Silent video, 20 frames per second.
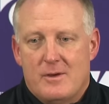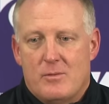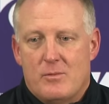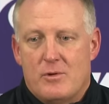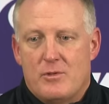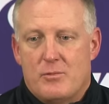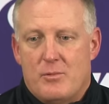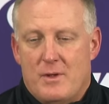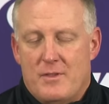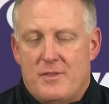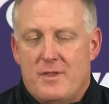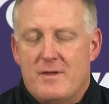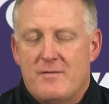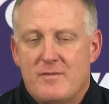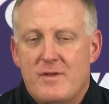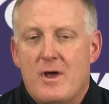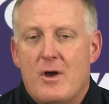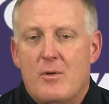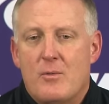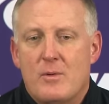with what they've
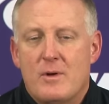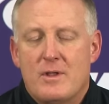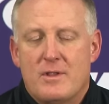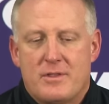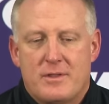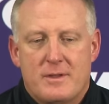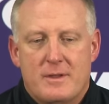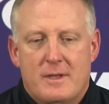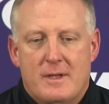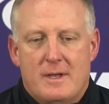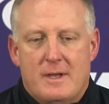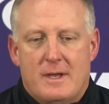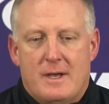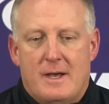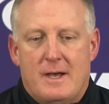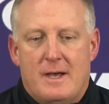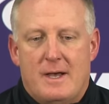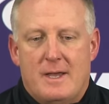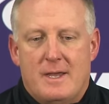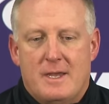dealt with
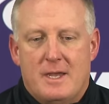uh,